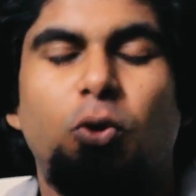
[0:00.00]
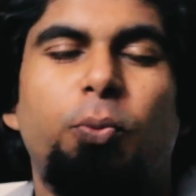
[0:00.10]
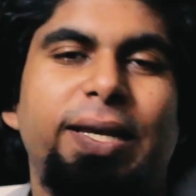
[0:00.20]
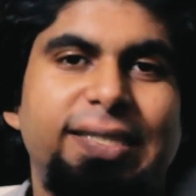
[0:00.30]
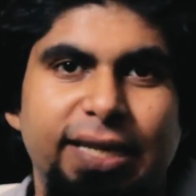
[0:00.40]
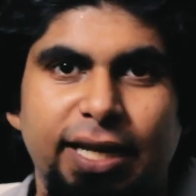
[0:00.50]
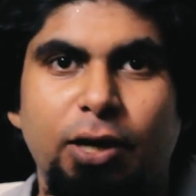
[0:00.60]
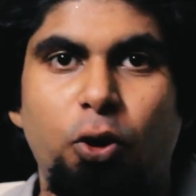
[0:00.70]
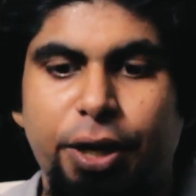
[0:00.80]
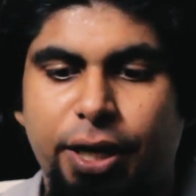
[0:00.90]
So
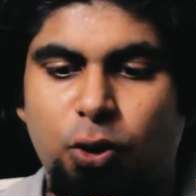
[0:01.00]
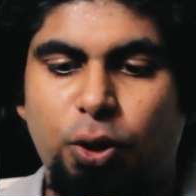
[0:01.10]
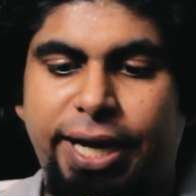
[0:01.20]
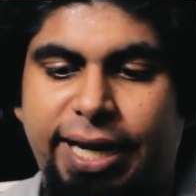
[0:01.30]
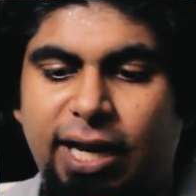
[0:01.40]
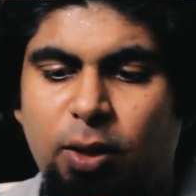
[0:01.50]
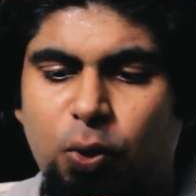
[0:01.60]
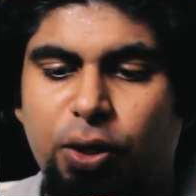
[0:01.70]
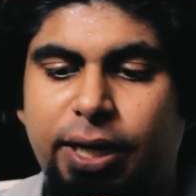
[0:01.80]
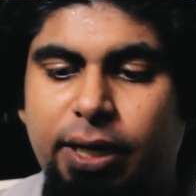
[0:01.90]
basically, going into detail
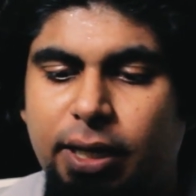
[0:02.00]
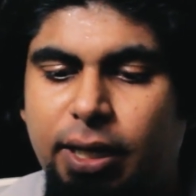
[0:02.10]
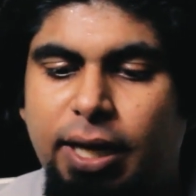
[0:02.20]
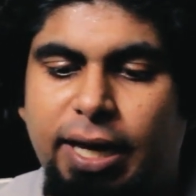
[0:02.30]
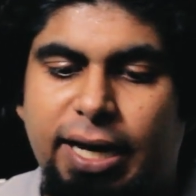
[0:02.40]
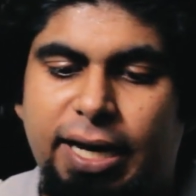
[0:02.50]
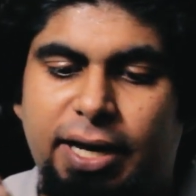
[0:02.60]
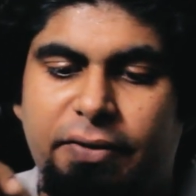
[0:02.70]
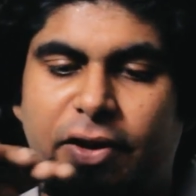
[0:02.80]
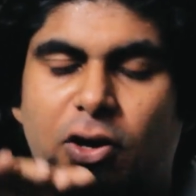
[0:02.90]
about it,
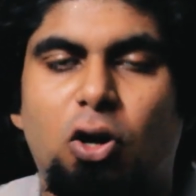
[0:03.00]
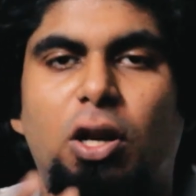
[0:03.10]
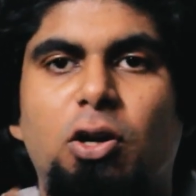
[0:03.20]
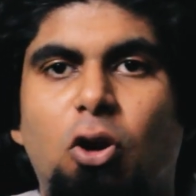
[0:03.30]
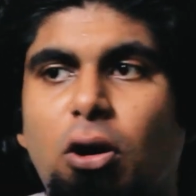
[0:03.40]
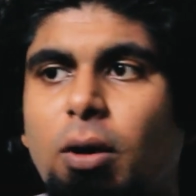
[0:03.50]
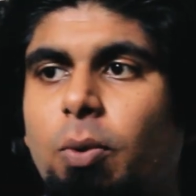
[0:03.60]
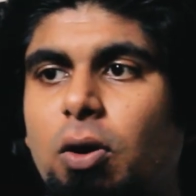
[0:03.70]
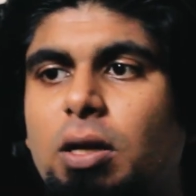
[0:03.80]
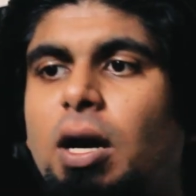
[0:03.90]
we are going to talk
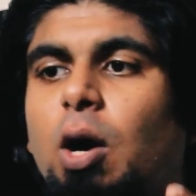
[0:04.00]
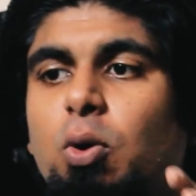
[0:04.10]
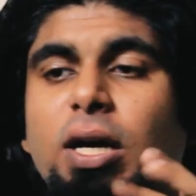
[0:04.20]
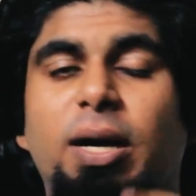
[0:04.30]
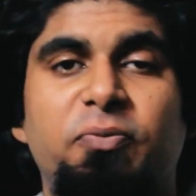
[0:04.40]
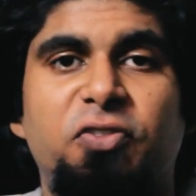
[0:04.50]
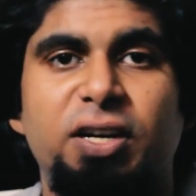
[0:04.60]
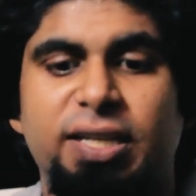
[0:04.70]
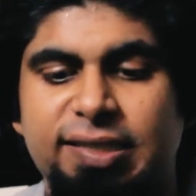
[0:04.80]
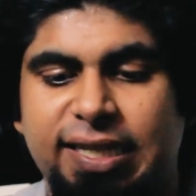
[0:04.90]
about how the
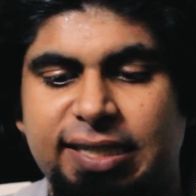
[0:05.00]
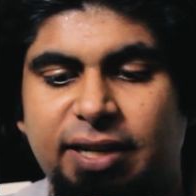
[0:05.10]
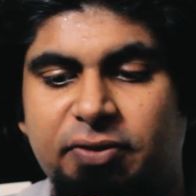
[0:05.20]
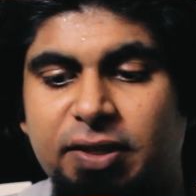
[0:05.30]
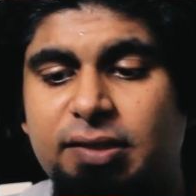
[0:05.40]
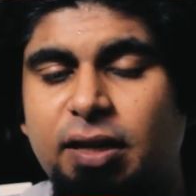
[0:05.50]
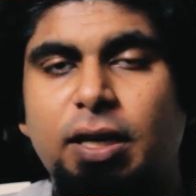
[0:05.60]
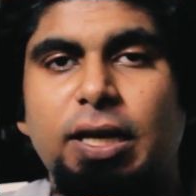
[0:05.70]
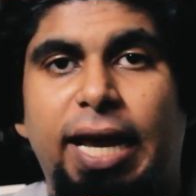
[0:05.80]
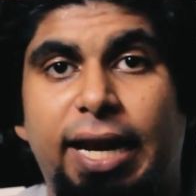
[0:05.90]
comfort is actually first,
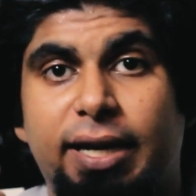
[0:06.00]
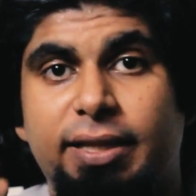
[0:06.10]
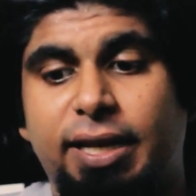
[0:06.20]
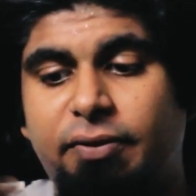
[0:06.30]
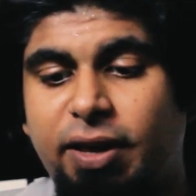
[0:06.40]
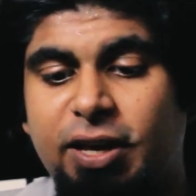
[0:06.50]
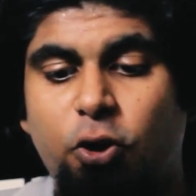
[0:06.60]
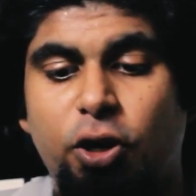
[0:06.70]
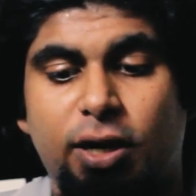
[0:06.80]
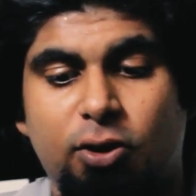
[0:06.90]
and then we
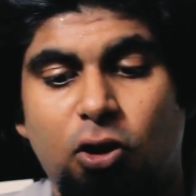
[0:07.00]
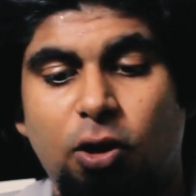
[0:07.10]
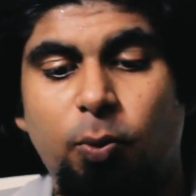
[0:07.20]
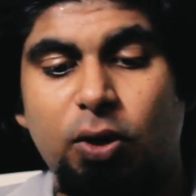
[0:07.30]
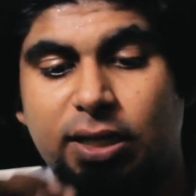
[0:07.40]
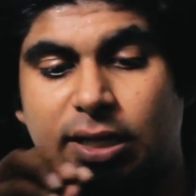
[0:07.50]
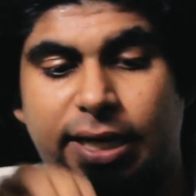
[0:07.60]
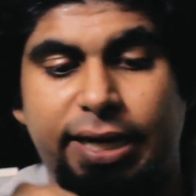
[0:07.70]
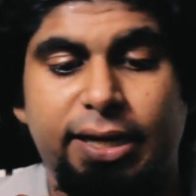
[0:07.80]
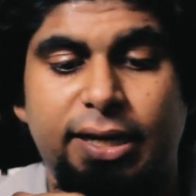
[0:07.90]
are going to talk about
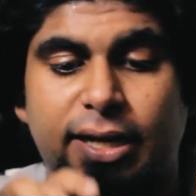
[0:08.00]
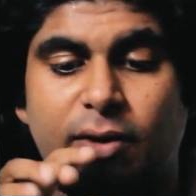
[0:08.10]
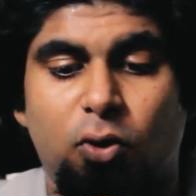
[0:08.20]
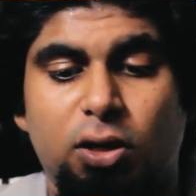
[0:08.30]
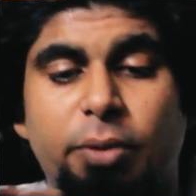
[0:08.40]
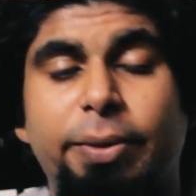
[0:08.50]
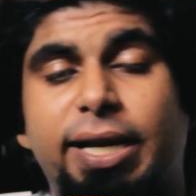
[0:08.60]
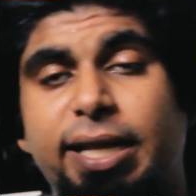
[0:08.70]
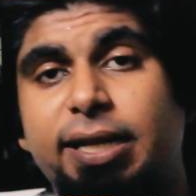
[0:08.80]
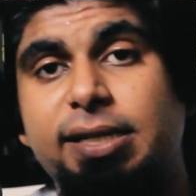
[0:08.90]
the internal, what are the
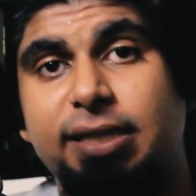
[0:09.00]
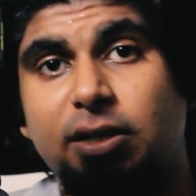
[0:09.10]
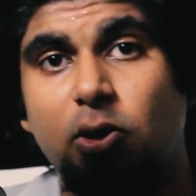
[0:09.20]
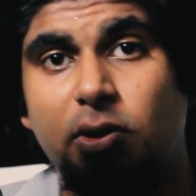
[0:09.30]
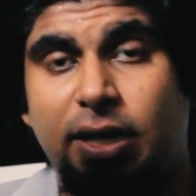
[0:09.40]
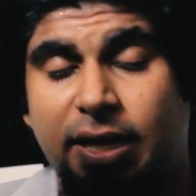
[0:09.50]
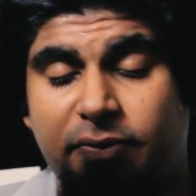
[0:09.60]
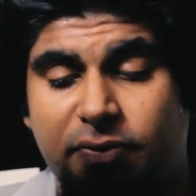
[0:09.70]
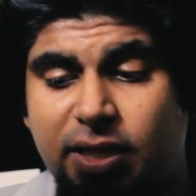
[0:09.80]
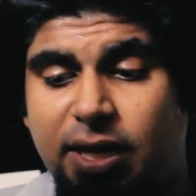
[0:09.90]
materials and all
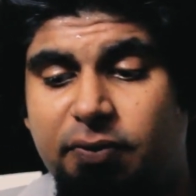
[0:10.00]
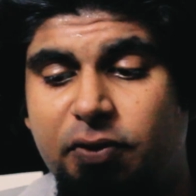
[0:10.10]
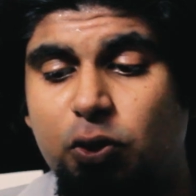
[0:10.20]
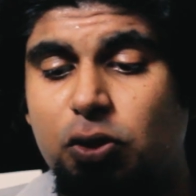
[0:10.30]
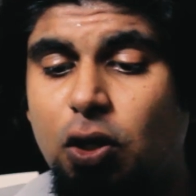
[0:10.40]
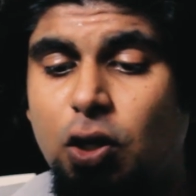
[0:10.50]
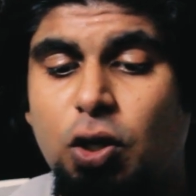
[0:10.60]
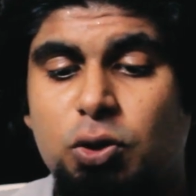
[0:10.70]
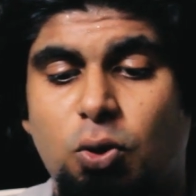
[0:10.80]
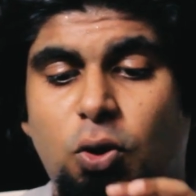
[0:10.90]
they have used.
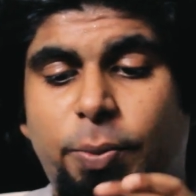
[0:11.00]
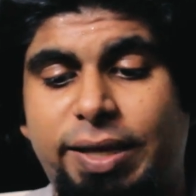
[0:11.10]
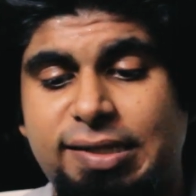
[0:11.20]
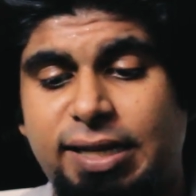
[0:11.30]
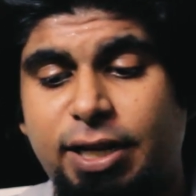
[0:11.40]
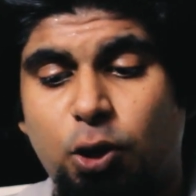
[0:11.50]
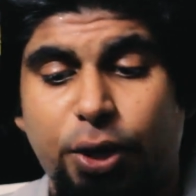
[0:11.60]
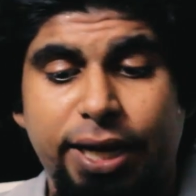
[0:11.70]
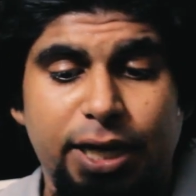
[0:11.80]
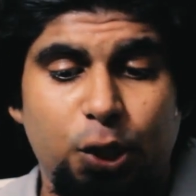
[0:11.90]
So basically,
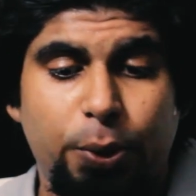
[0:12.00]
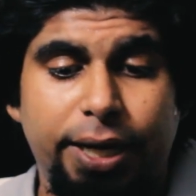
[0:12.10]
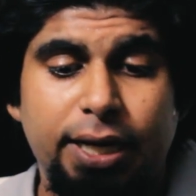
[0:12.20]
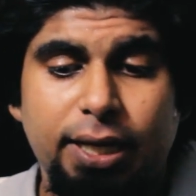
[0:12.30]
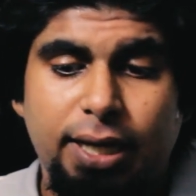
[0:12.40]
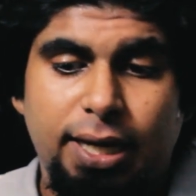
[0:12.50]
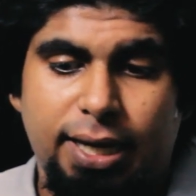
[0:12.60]
looking into it,